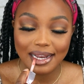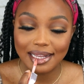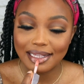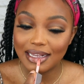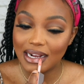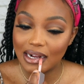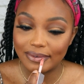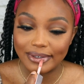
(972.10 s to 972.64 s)
I'm
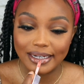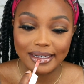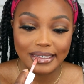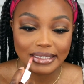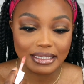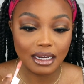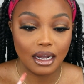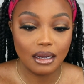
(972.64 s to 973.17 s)
gonna go right
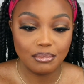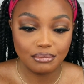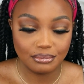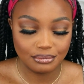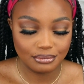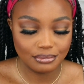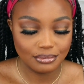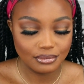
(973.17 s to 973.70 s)
on top.
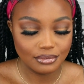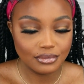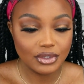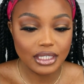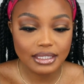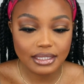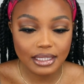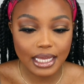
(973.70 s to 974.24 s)

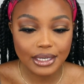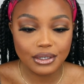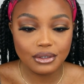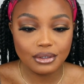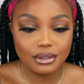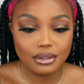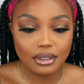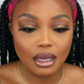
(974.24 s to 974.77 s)
You see that
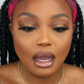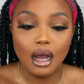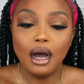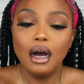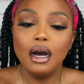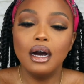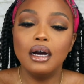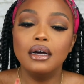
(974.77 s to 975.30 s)
nude?
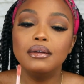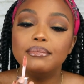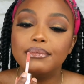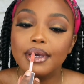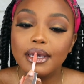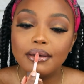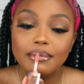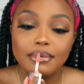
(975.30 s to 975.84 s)

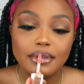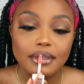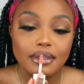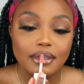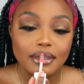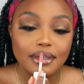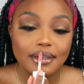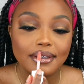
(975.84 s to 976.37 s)

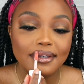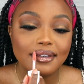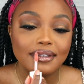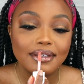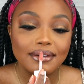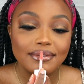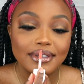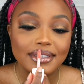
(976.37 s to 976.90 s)
Baby,
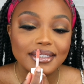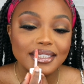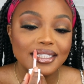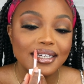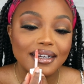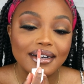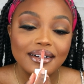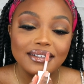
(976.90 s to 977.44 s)
let me
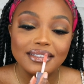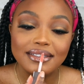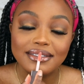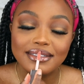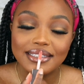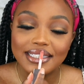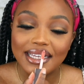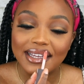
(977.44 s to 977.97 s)
tell
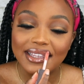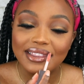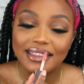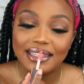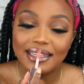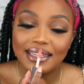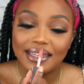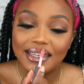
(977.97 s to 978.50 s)
you
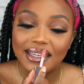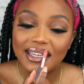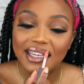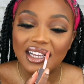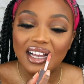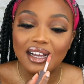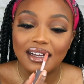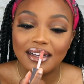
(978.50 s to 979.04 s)

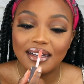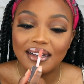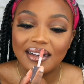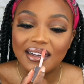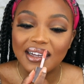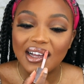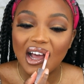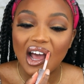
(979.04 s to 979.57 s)
something.
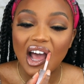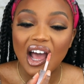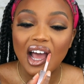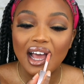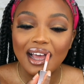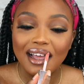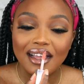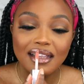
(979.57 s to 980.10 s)

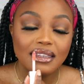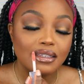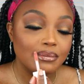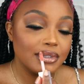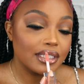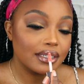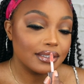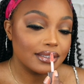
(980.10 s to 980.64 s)
Let
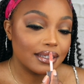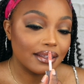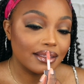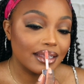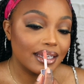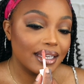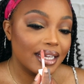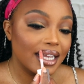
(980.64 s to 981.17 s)
me tell you
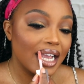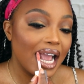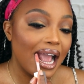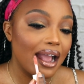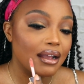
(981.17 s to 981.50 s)
something.